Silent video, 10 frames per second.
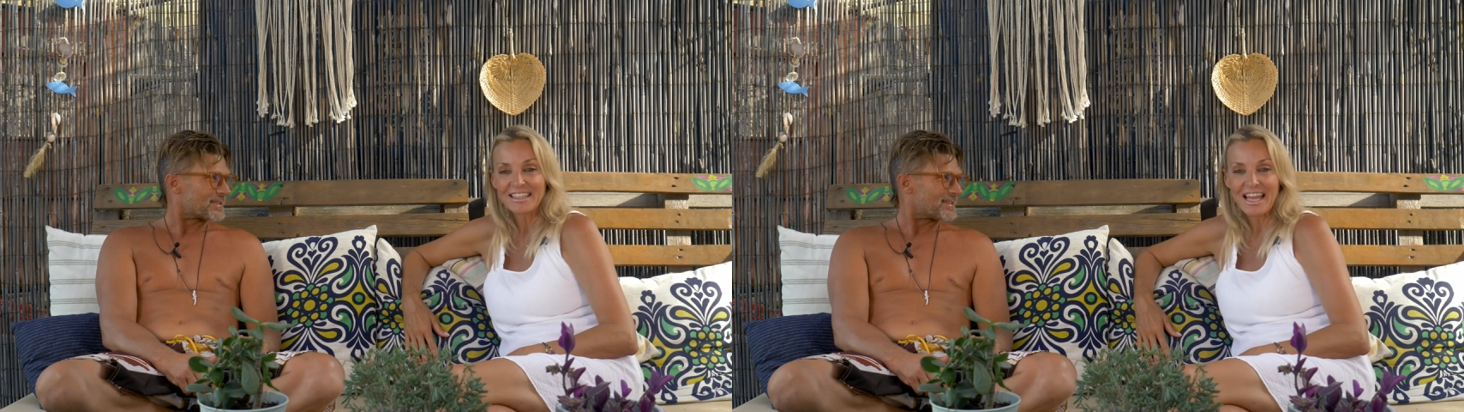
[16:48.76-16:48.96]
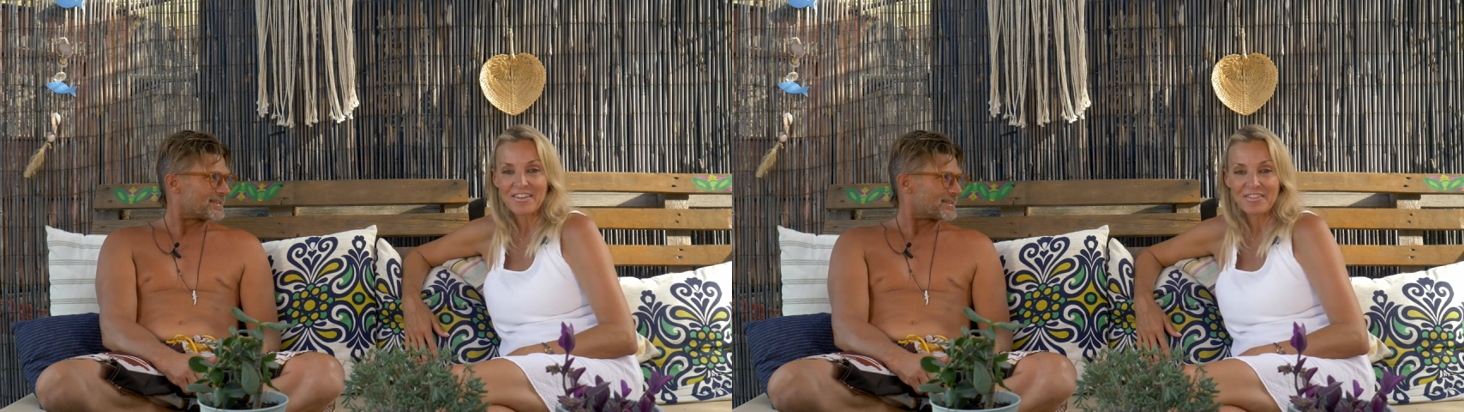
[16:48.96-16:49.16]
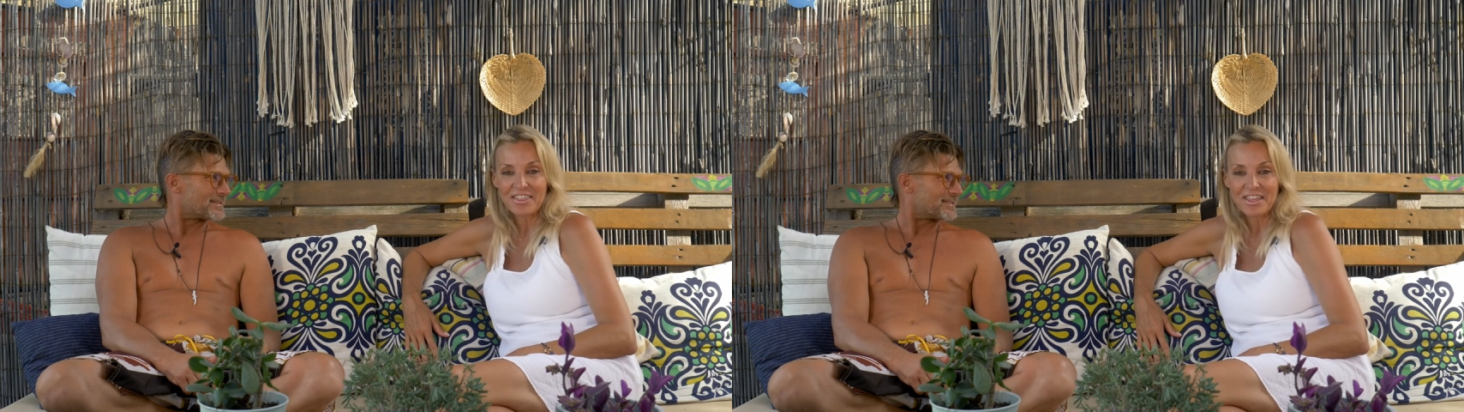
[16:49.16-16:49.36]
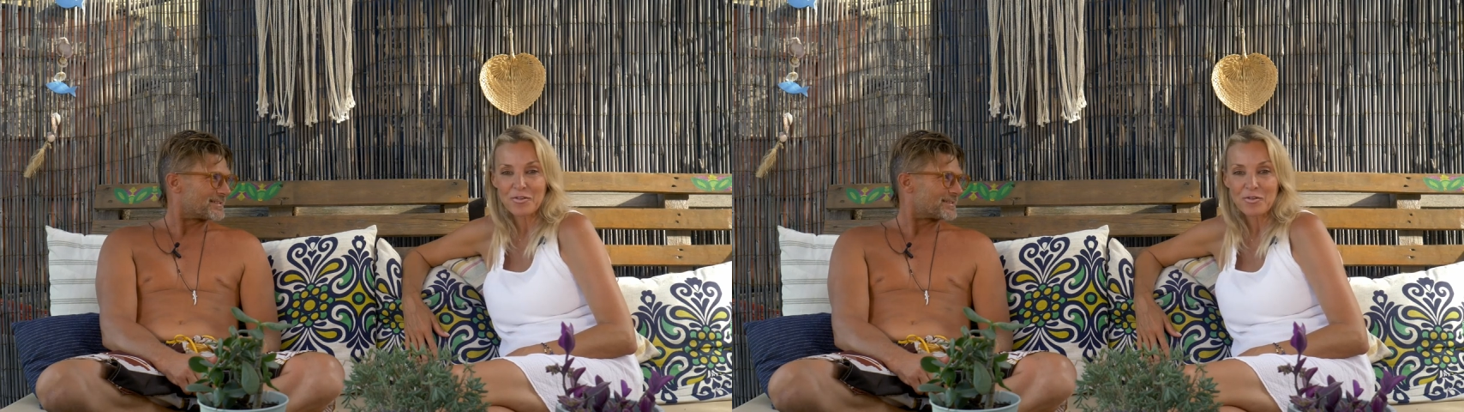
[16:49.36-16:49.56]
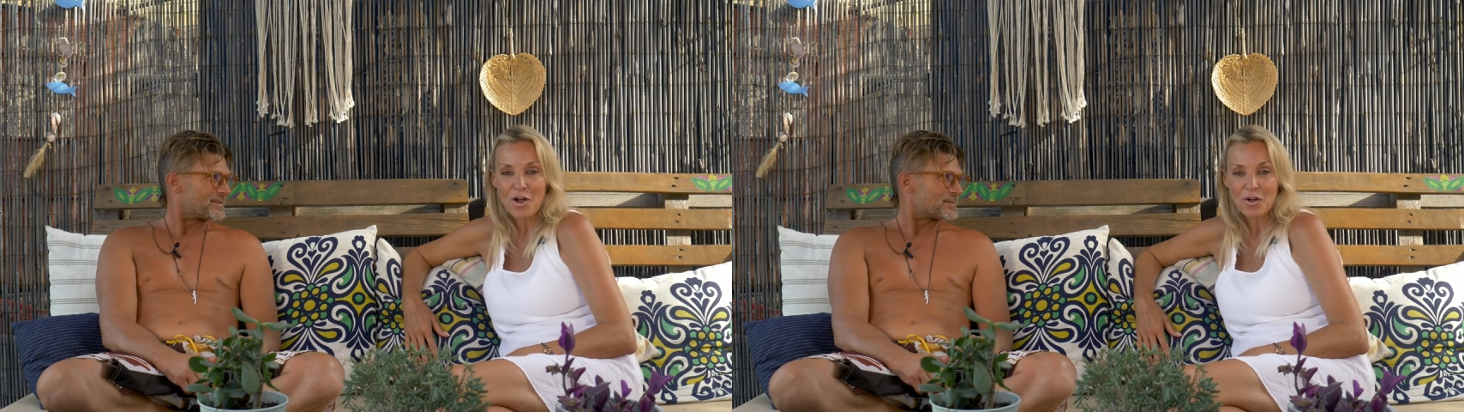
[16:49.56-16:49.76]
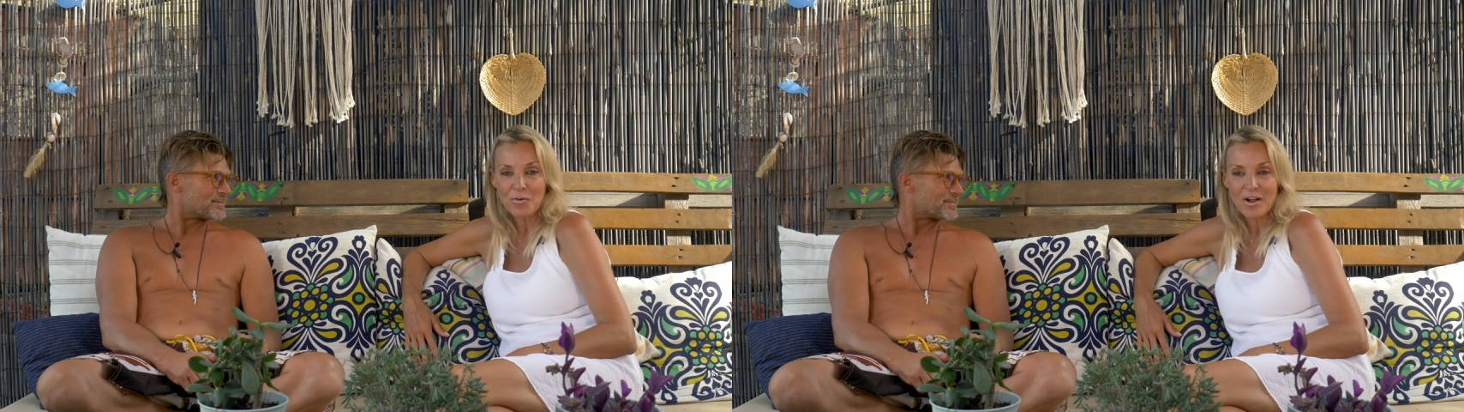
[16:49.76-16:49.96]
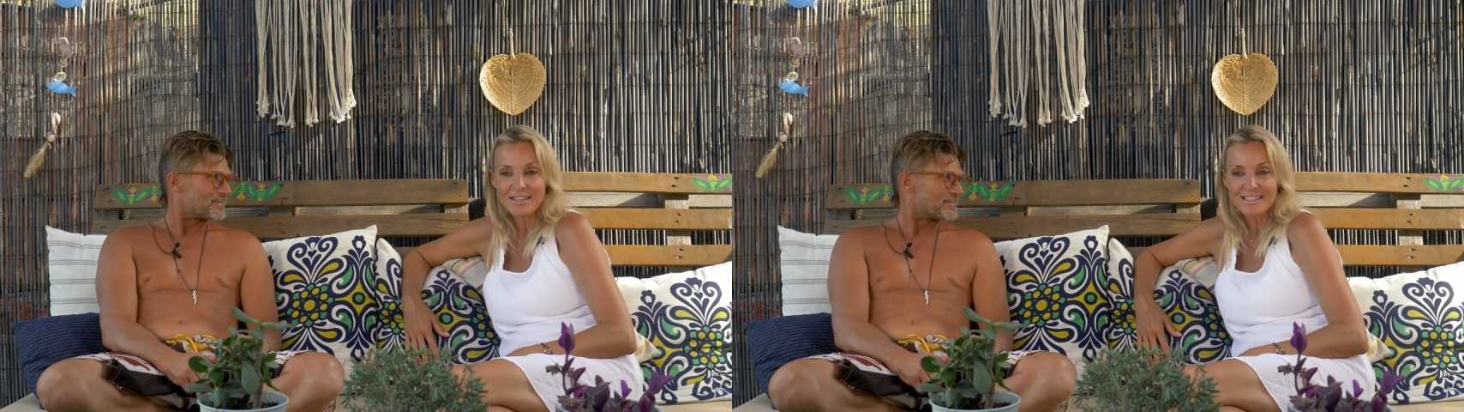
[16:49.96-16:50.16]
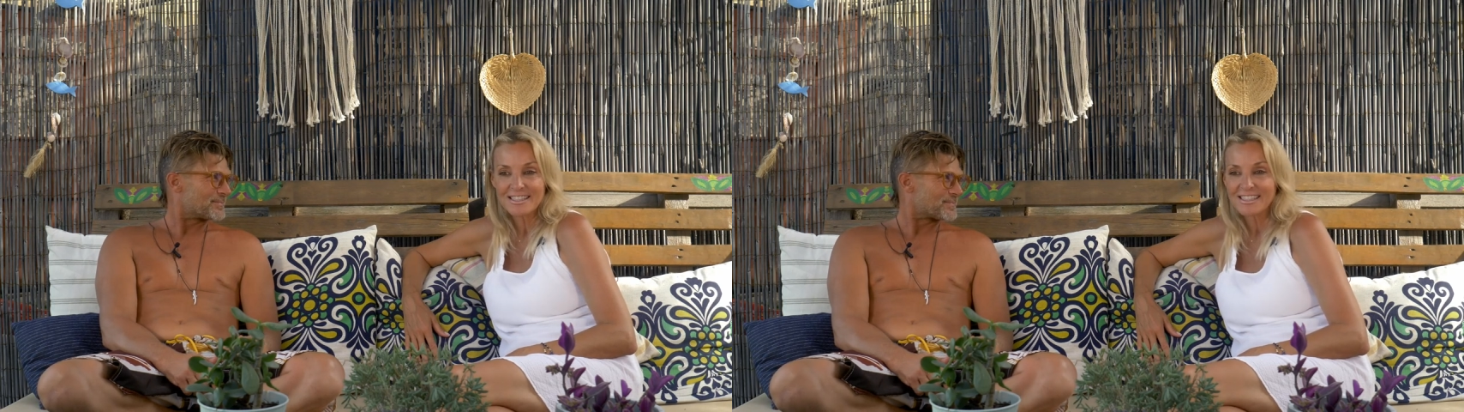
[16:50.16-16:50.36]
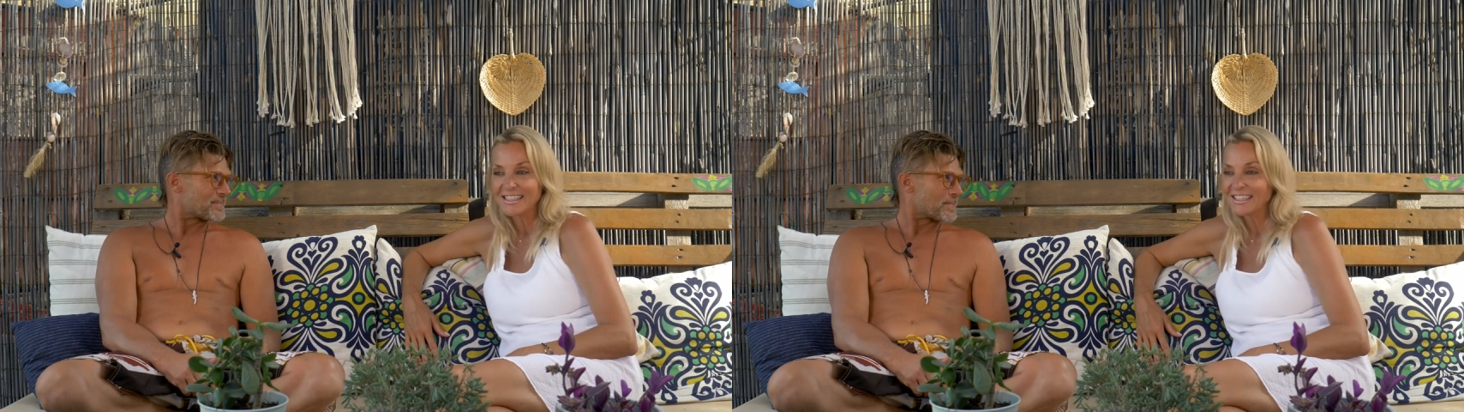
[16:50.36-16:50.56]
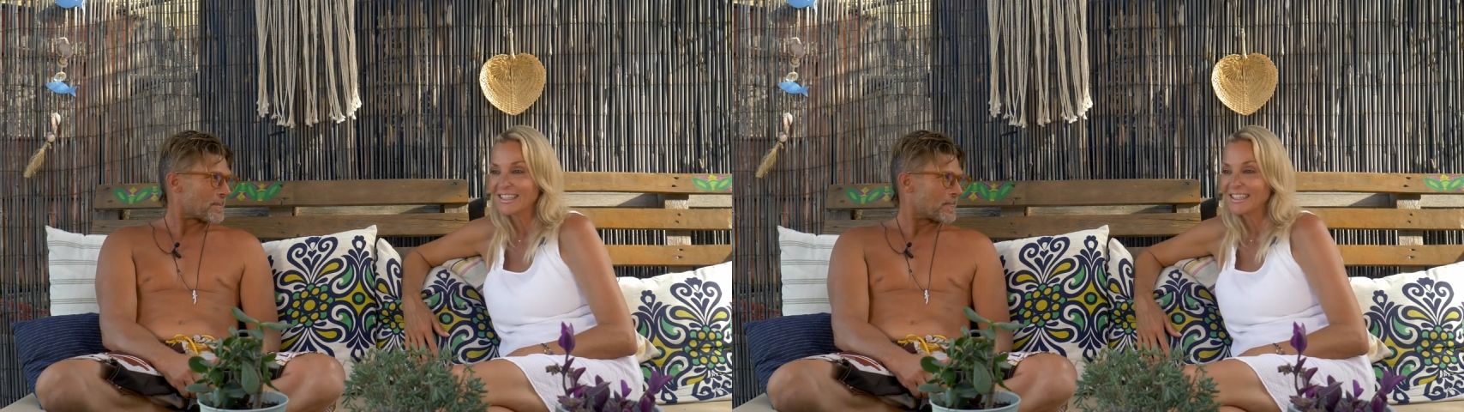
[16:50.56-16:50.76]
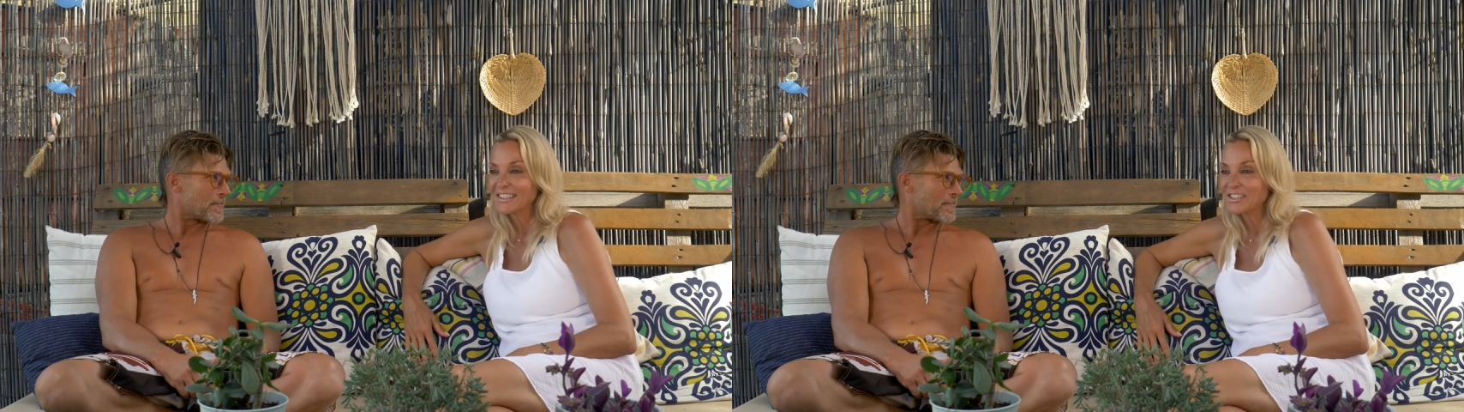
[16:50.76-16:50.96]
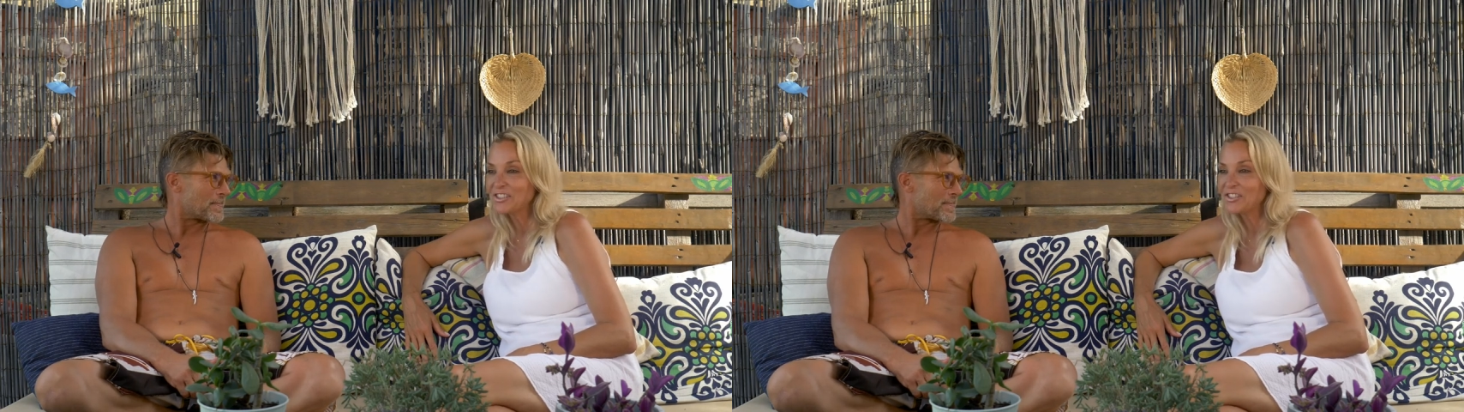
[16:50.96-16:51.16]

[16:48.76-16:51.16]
Speaker 1: the life I think we all want to